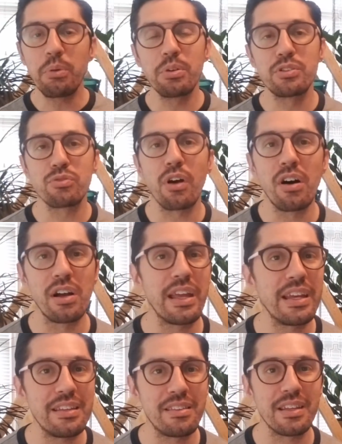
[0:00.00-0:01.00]
draw
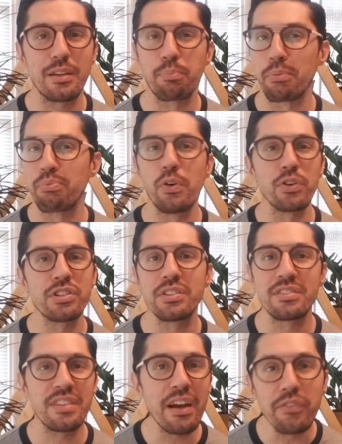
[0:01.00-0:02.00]
anything. The
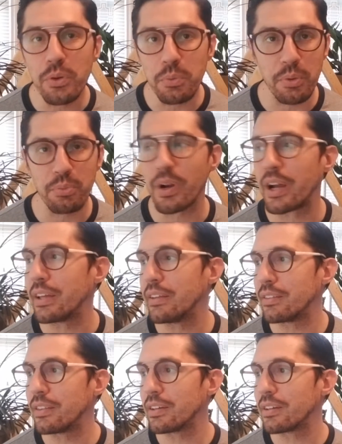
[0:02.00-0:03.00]
proportions never were right.
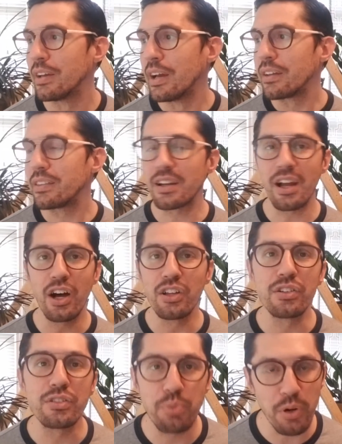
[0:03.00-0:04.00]
The
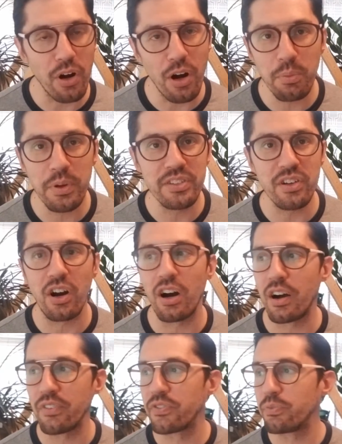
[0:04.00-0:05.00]
colors were always
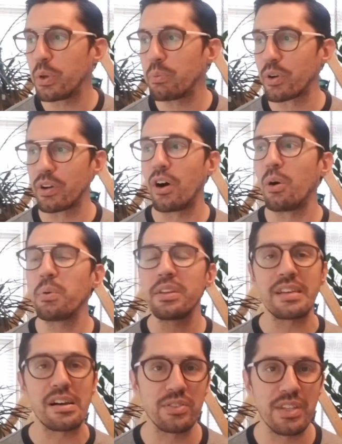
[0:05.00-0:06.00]
off. We were always
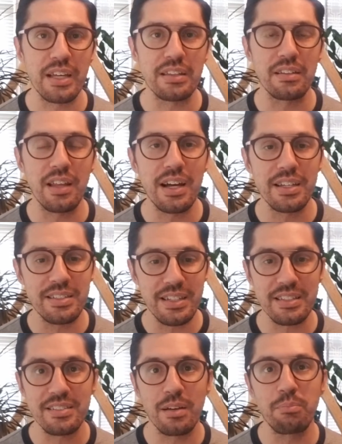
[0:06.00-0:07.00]
outside the lines. And
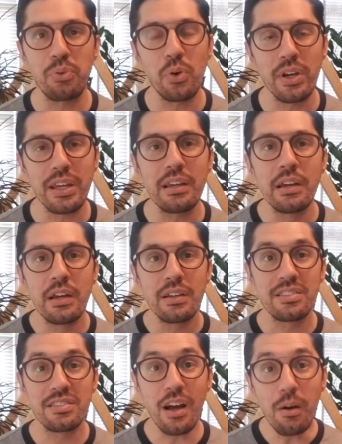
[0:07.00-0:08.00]
at some point,
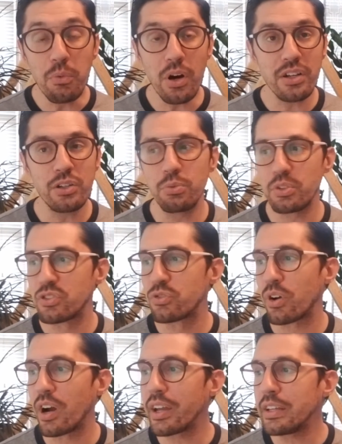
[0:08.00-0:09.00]
someone who was
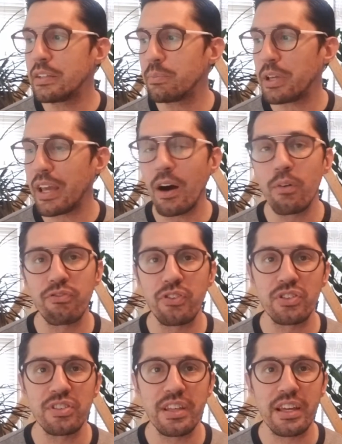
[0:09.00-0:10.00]
trying to be
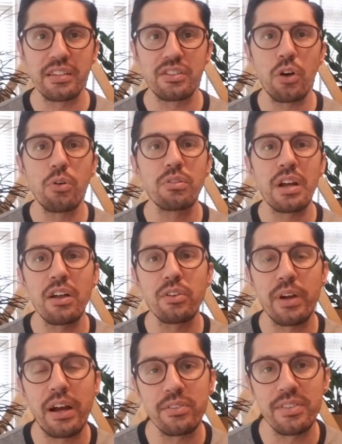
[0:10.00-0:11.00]
helpful said, "Don't
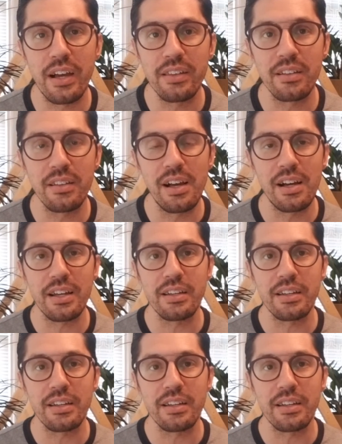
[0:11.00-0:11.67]
color outside the line."